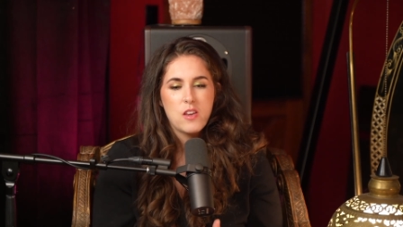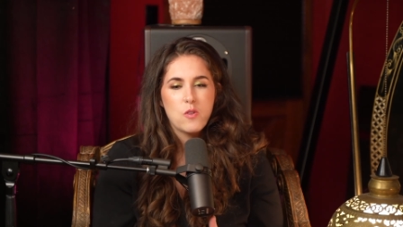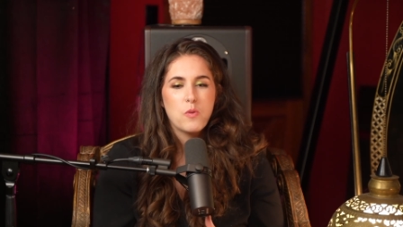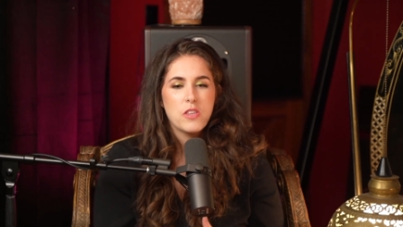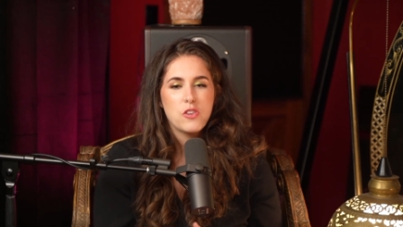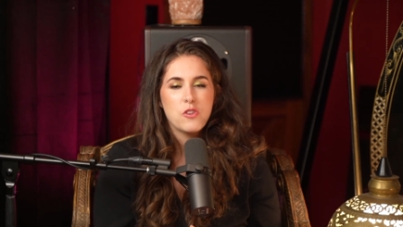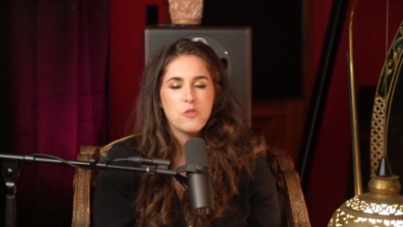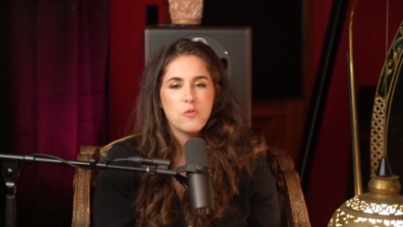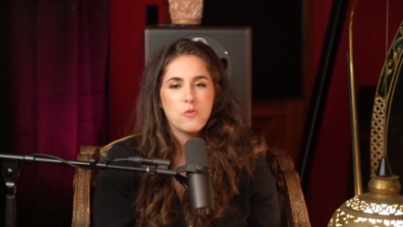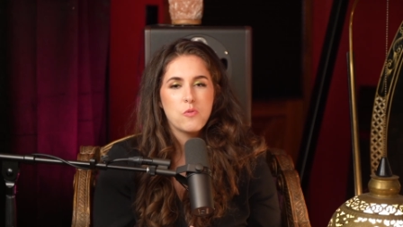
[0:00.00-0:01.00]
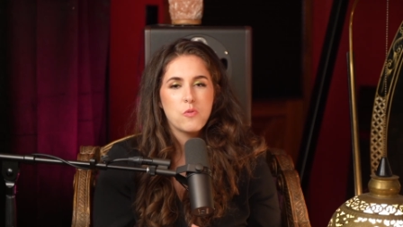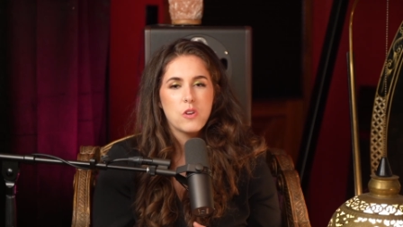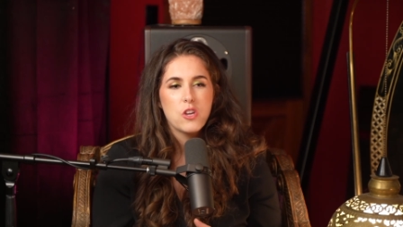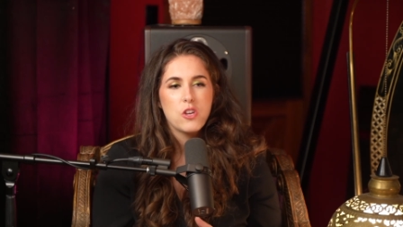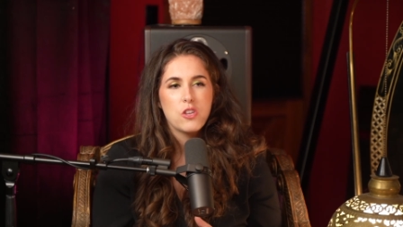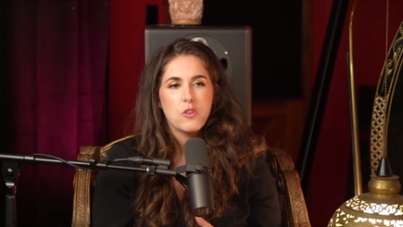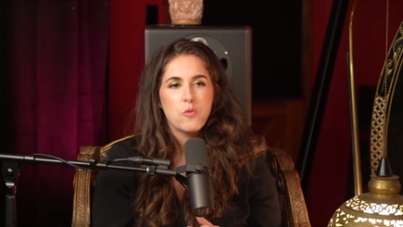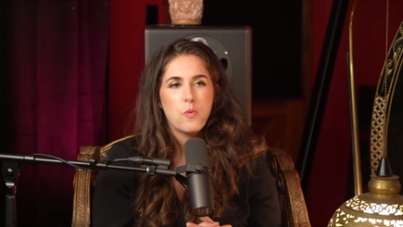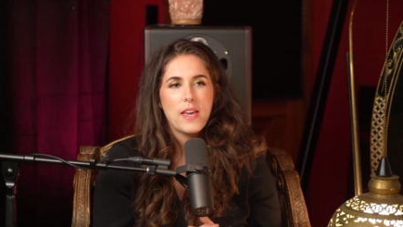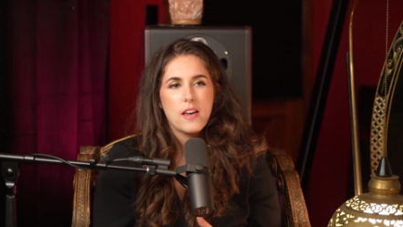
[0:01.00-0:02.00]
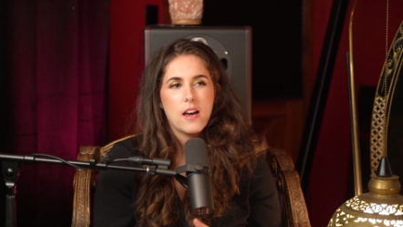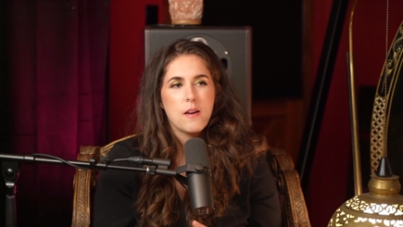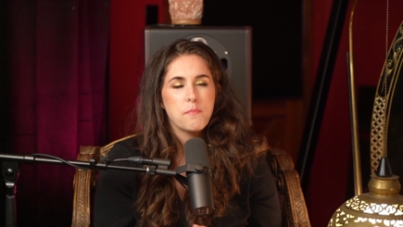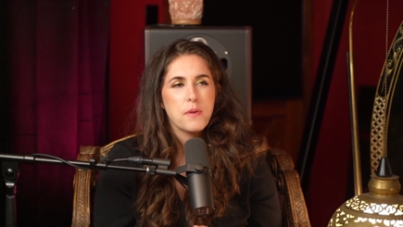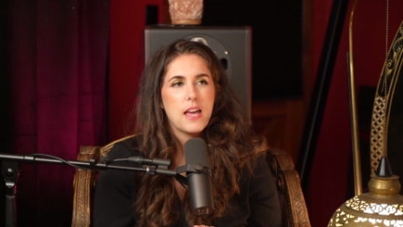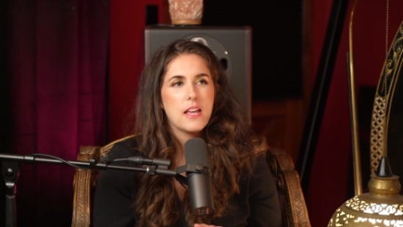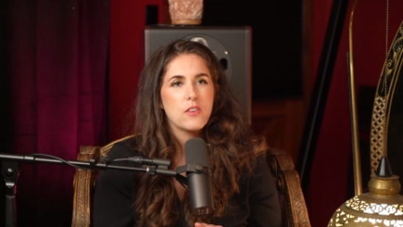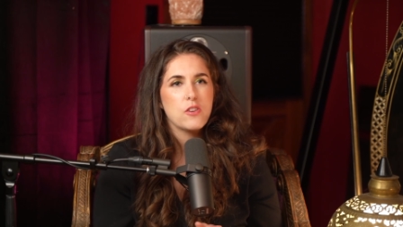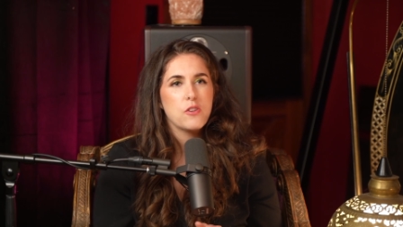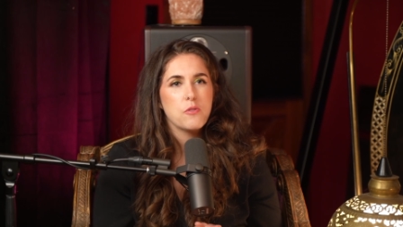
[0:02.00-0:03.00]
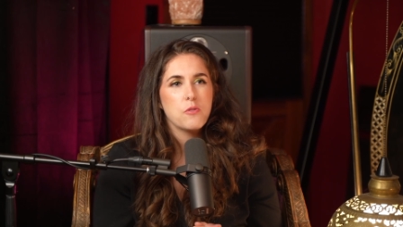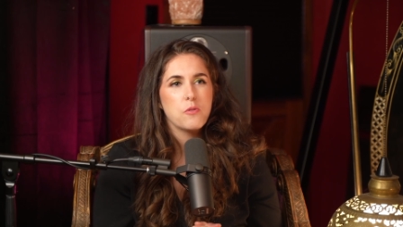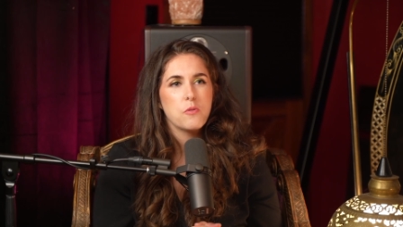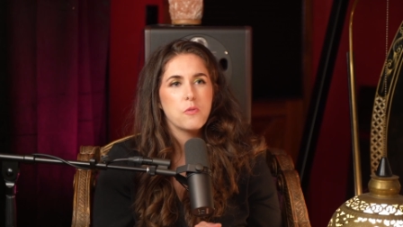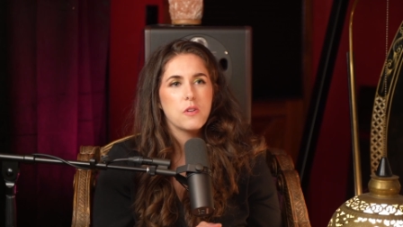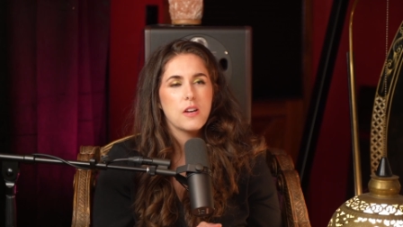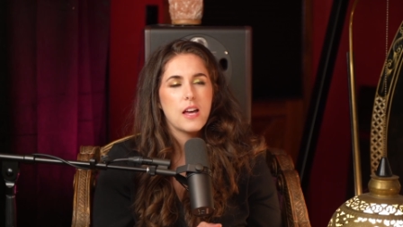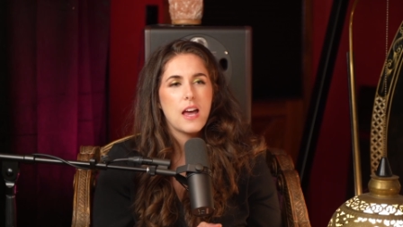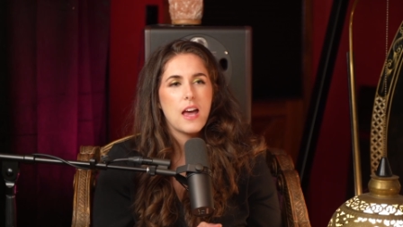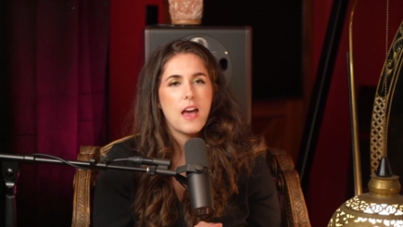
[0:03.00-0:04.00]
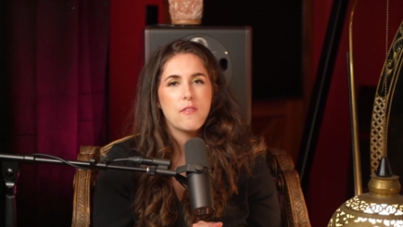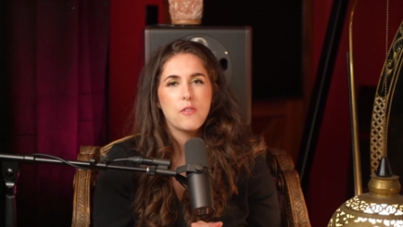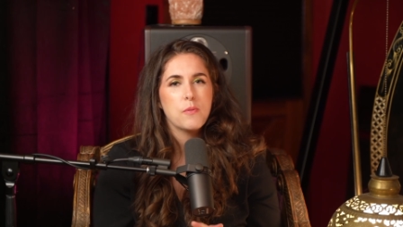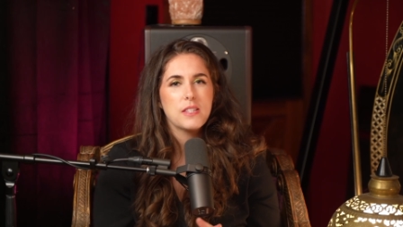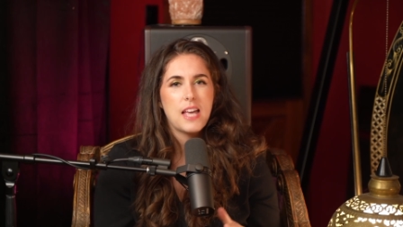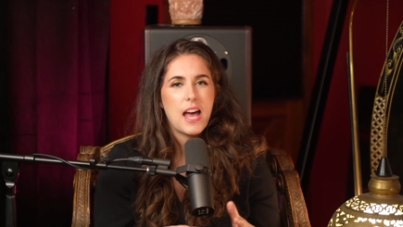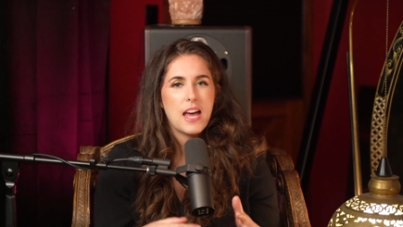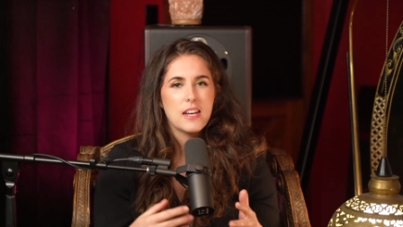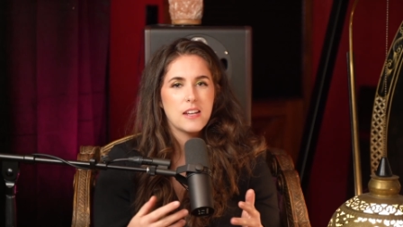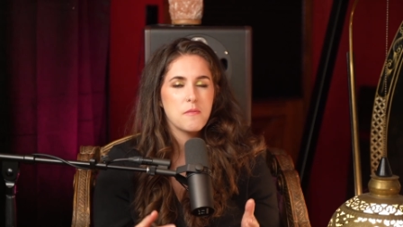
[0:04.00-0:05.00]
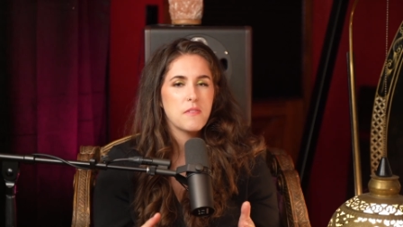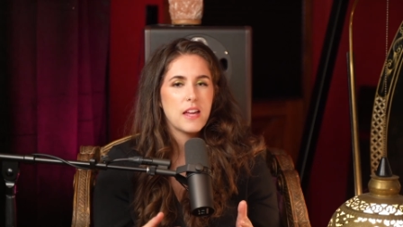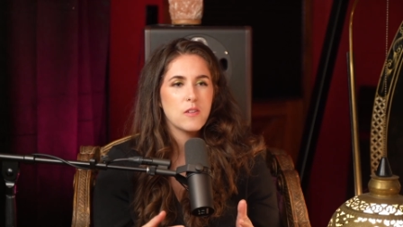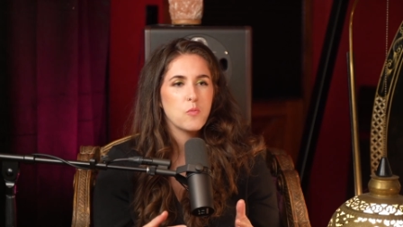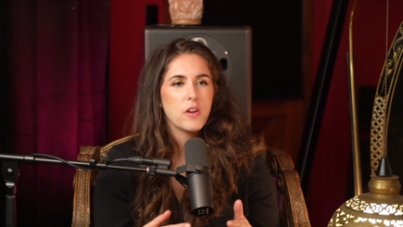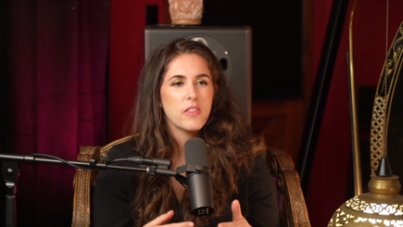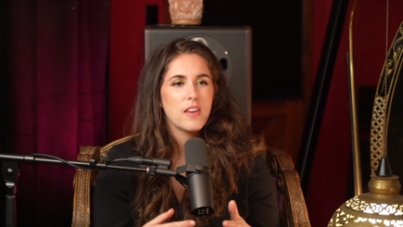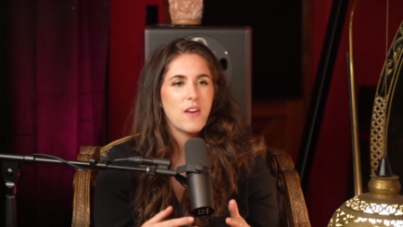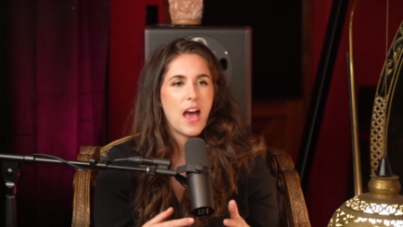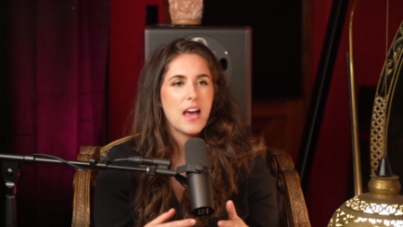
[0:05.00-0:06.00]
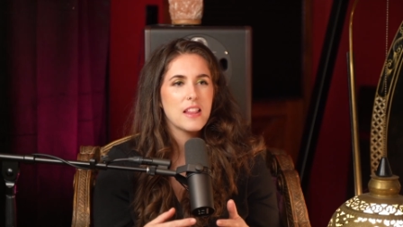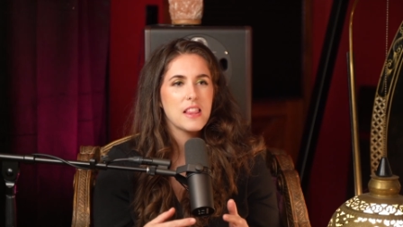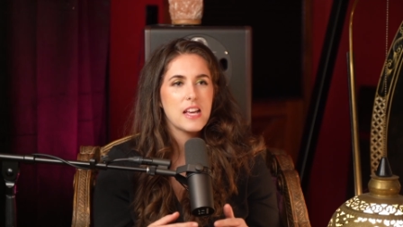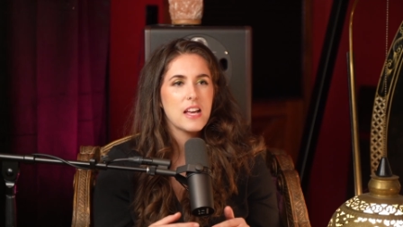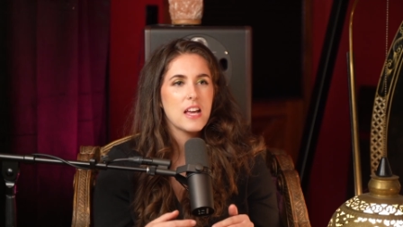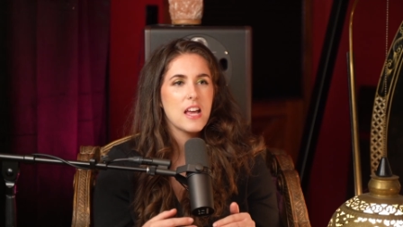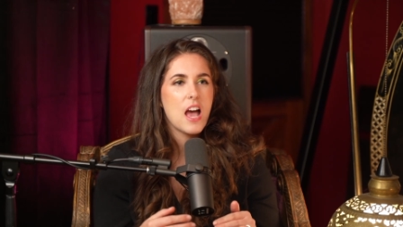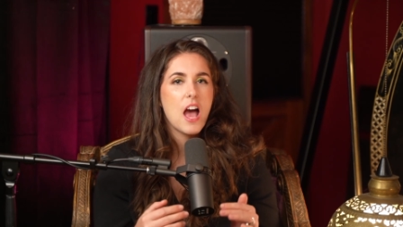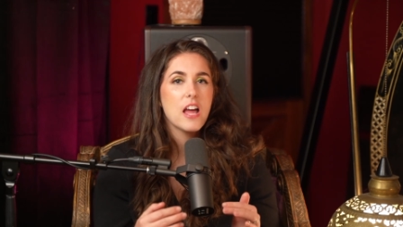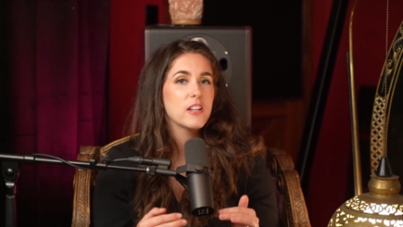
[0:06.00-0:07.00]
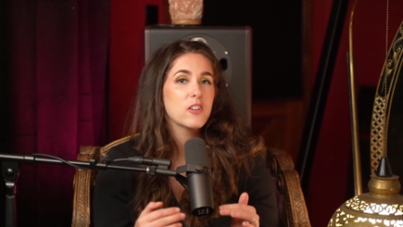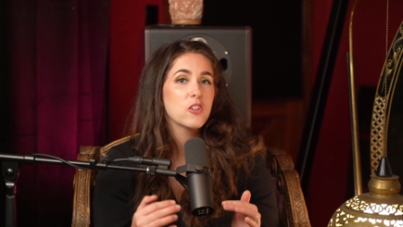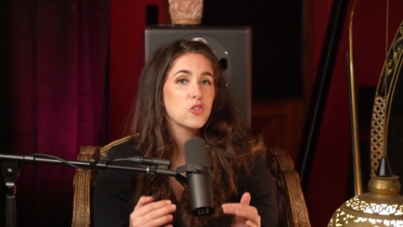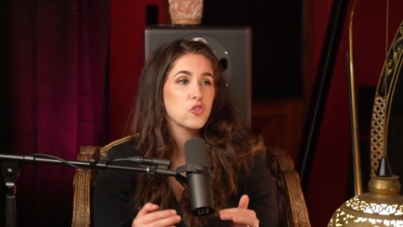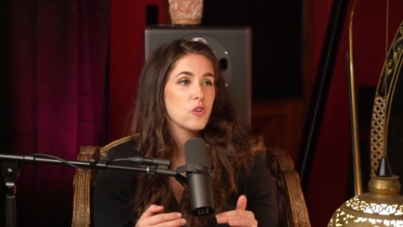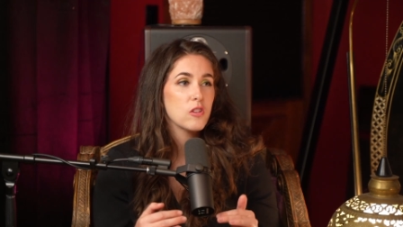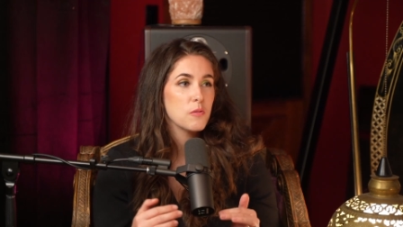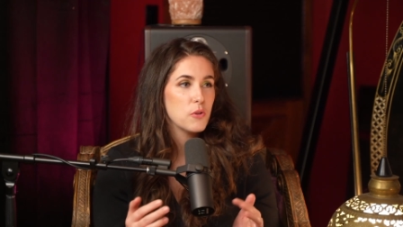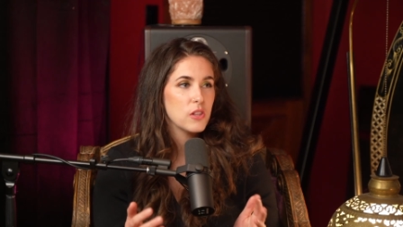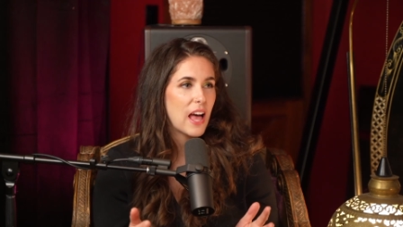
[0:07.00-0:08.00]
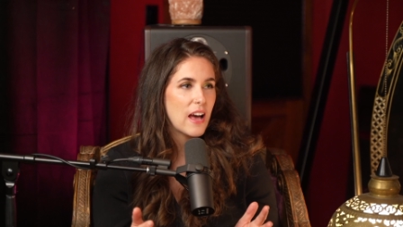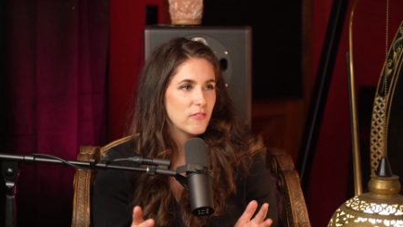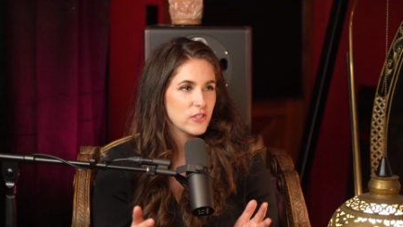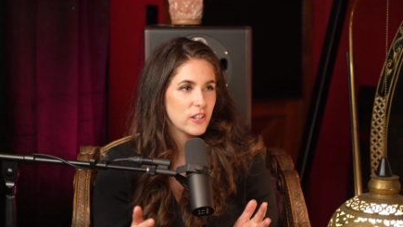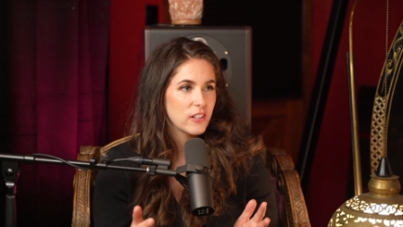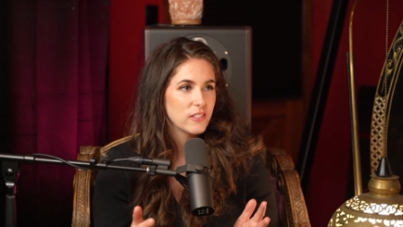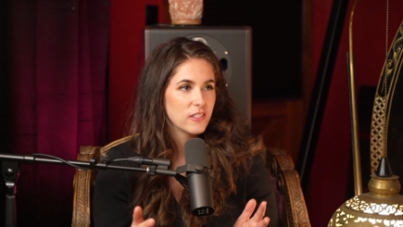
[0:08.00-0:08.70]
when you wake up and everyone's had an event where they've had like uncontrollable laughter.